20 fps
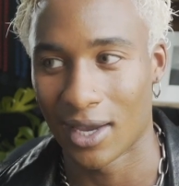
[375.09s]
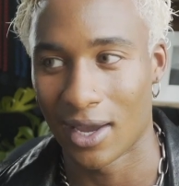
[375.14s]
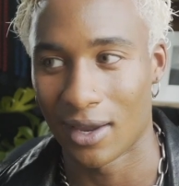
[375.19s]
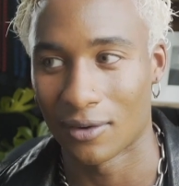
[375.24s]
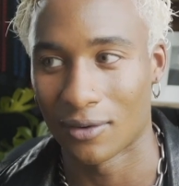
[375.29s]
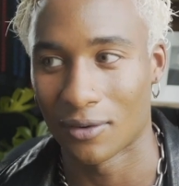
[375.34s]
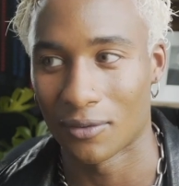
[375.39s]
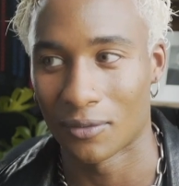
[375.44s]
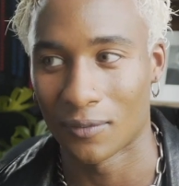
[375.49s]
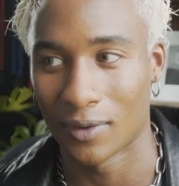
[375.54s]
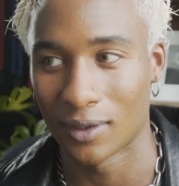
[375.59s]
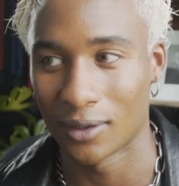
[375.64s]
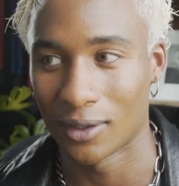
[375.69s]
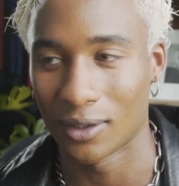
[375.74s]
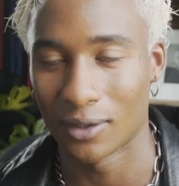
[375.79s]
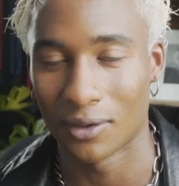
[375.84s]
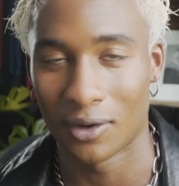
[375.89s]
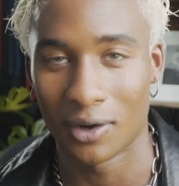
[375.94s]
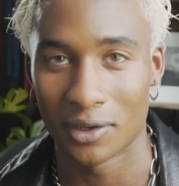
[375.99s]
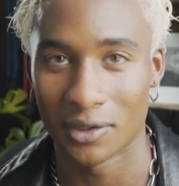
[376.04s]
and
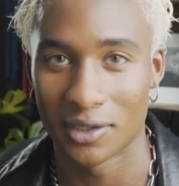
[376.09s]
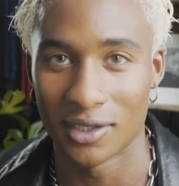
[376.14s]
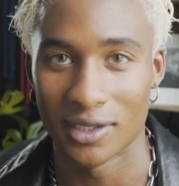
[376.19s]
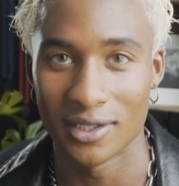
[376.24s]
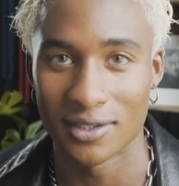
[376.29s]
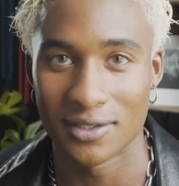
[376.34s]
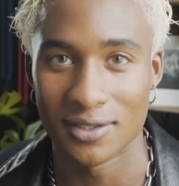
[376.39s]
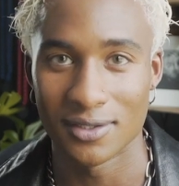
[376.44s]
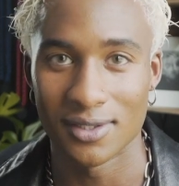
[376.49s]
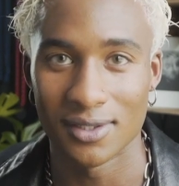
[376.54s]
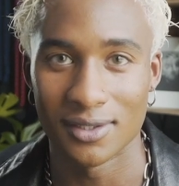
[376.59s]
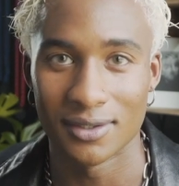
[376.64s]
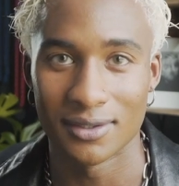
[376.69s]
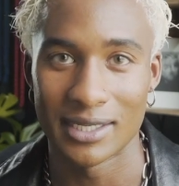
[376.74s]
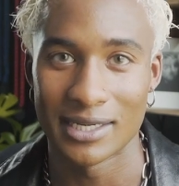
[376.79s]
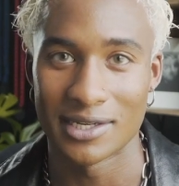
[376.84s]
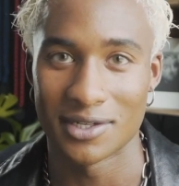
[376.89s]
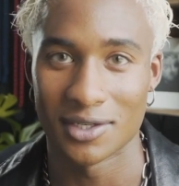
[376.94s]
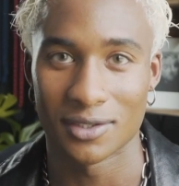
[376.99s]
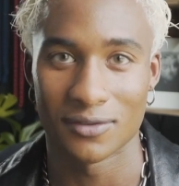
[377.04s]
really all you need to do
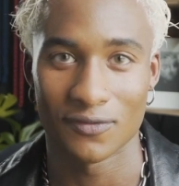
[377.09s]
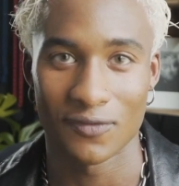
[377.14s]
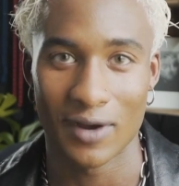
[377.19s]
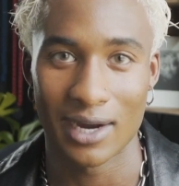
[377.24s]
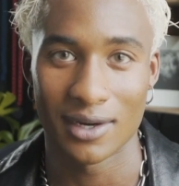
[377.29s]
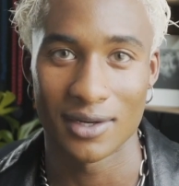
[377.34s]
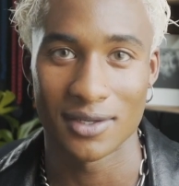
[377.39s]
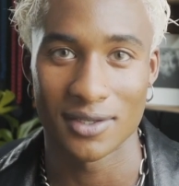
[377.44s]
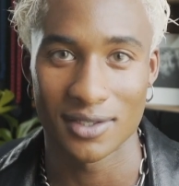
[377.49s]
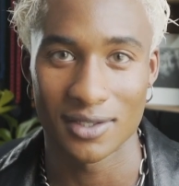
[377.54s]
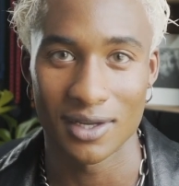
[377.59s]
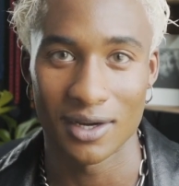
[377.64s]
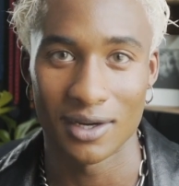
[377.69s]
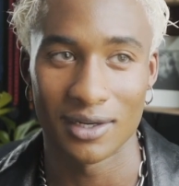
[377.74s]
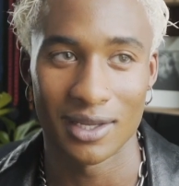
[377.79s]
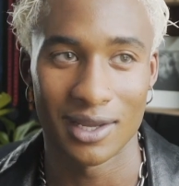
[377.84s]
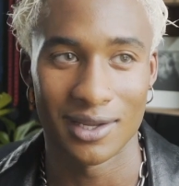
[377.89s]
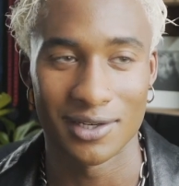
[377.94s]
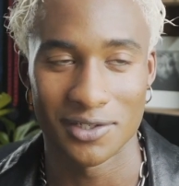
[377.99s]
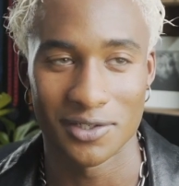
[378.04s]
is just find a
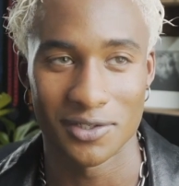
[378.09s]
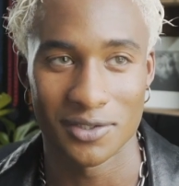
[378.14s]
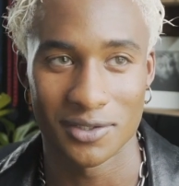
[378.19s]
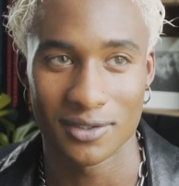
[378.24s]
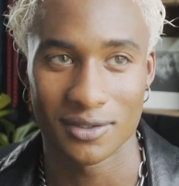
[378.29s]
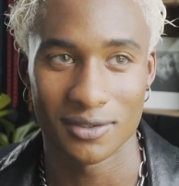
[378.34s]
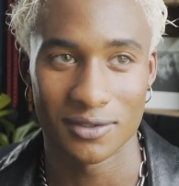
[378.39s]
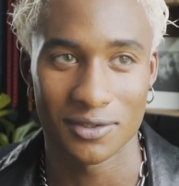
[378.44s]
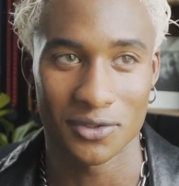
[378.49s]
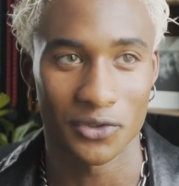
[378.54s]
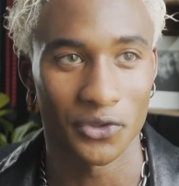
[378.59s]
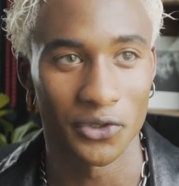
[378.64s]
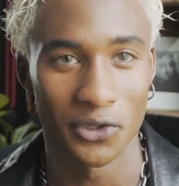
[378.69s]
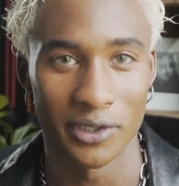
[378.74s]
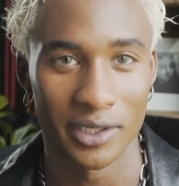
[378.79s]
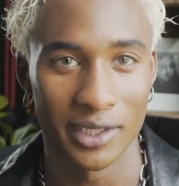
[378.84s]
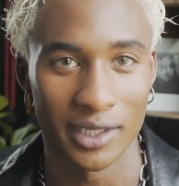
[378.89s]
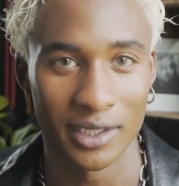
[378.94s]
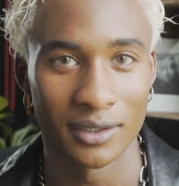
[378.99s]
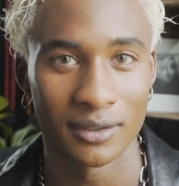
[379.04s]
stud and just screw
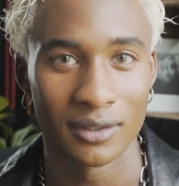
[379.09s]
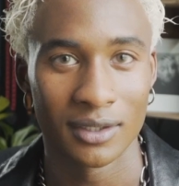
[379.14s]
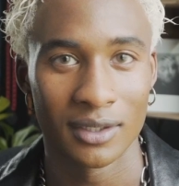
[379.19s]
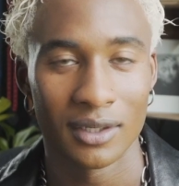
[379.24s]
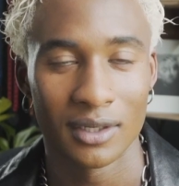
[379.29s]
it in.